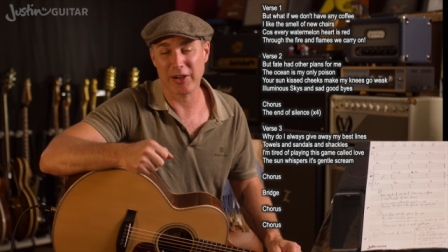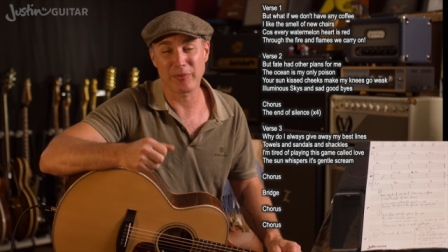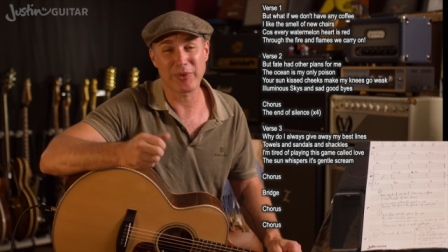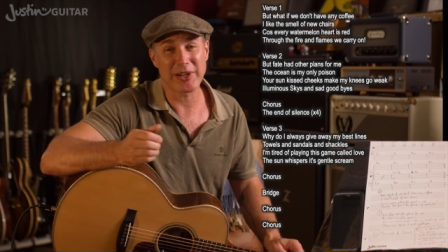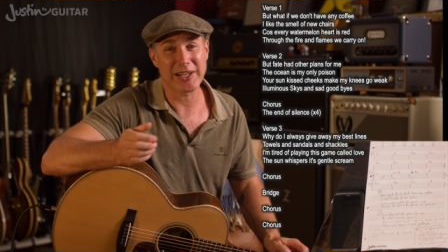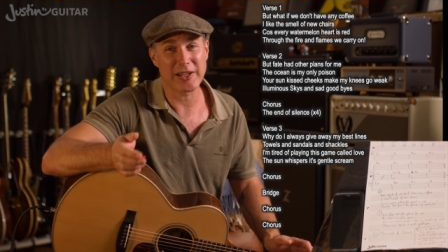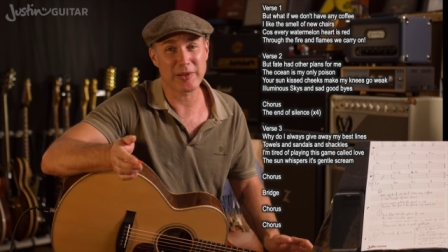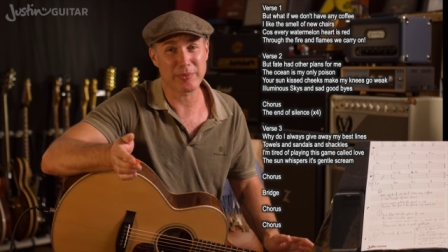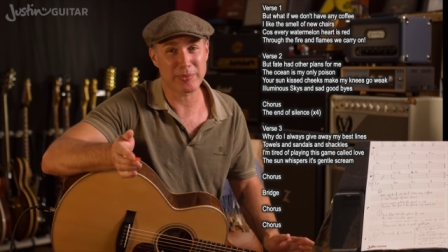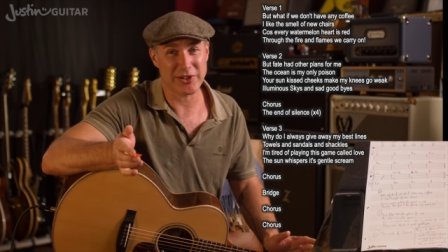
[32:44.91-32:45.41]
I
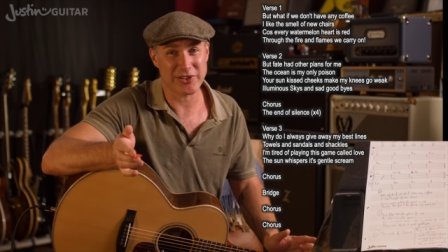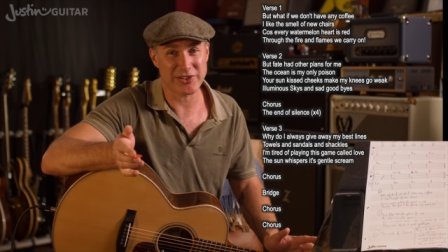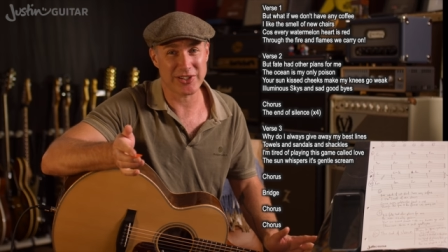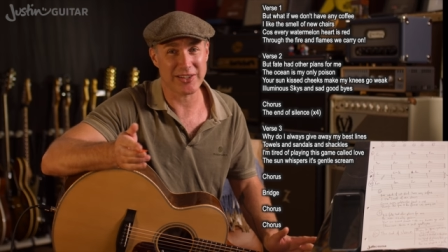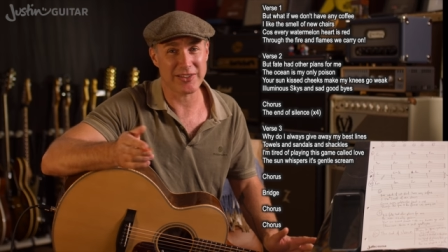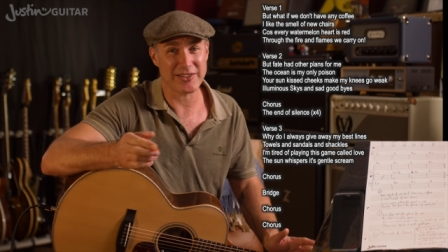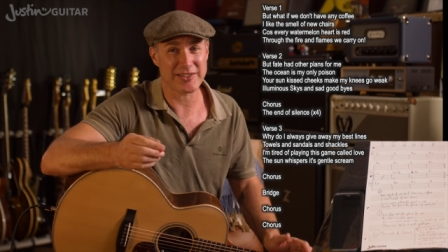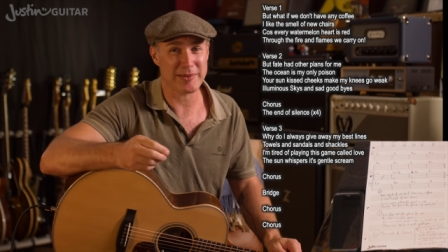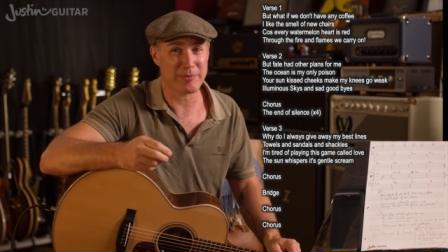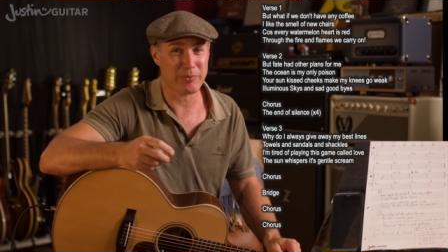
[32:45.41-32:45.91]
really
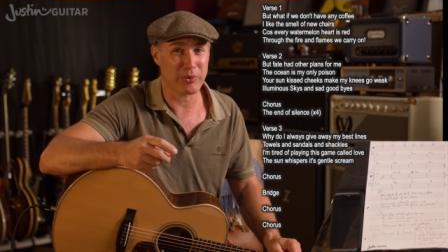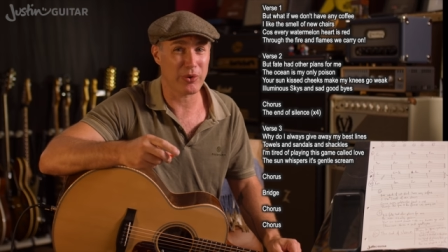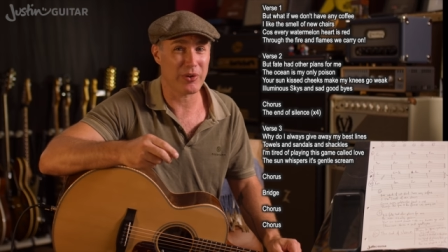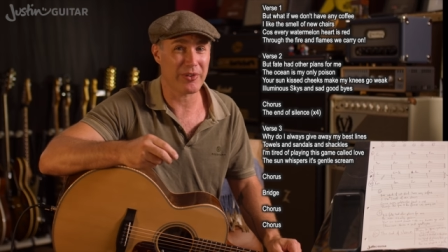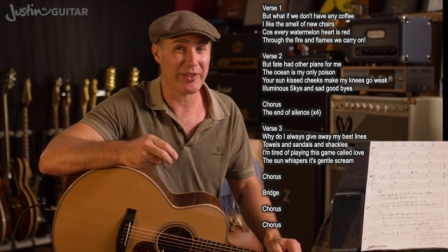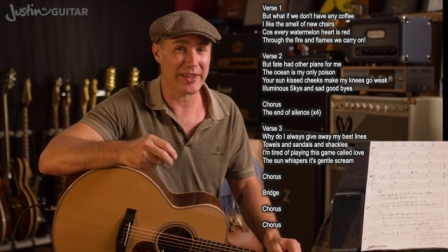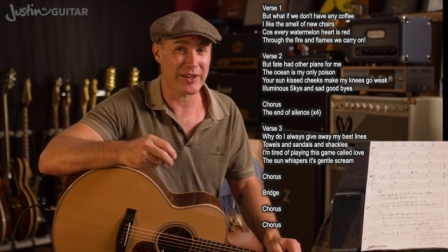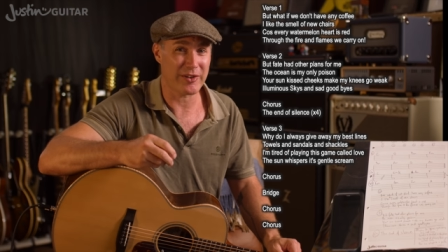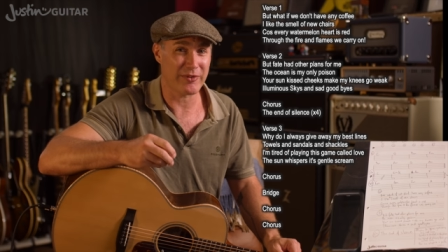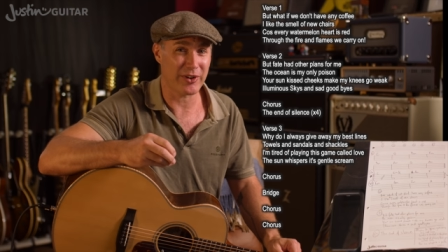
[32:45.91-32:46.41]
appreciate the
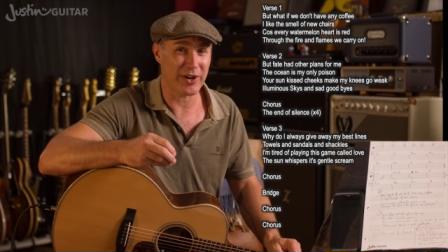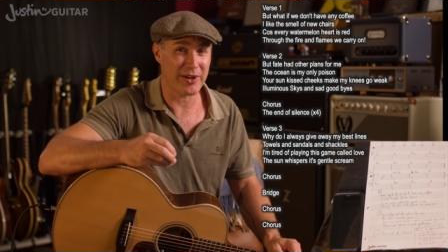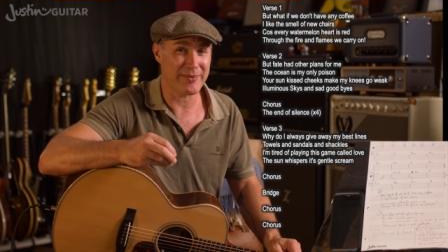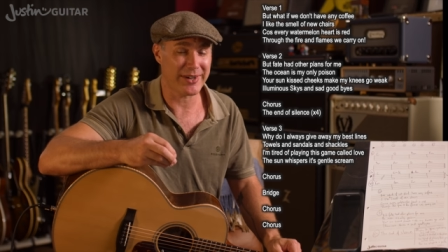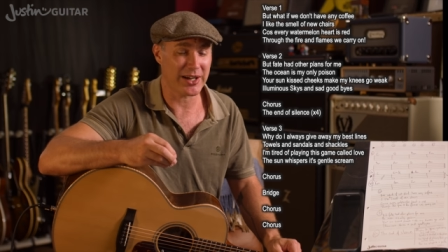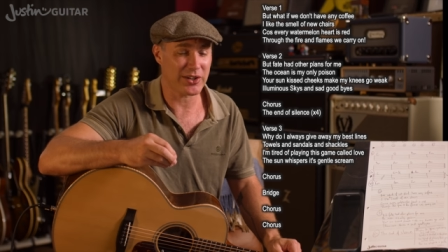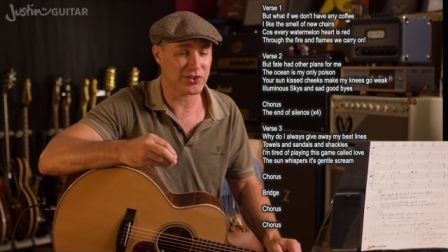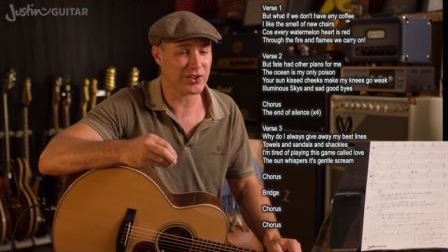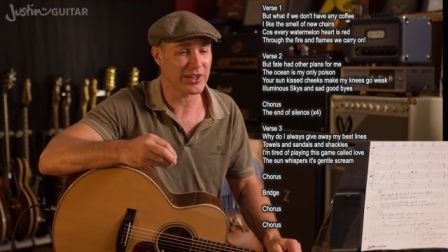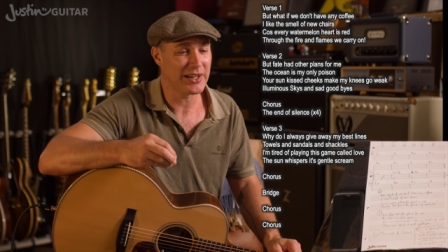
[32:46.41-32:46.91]
support. Thank you very
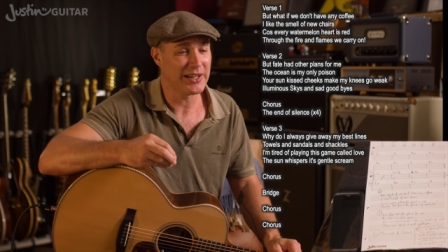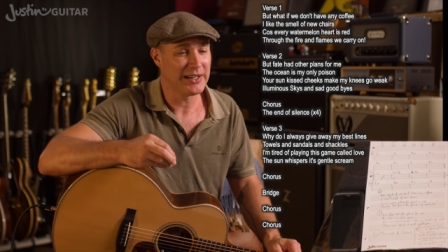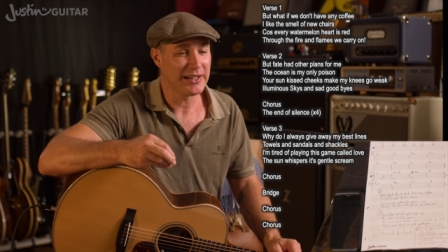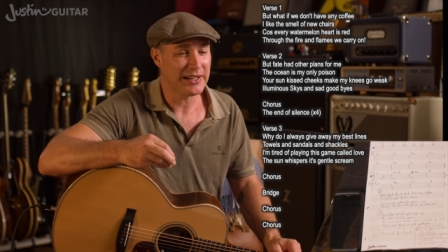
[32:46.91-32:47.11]
much.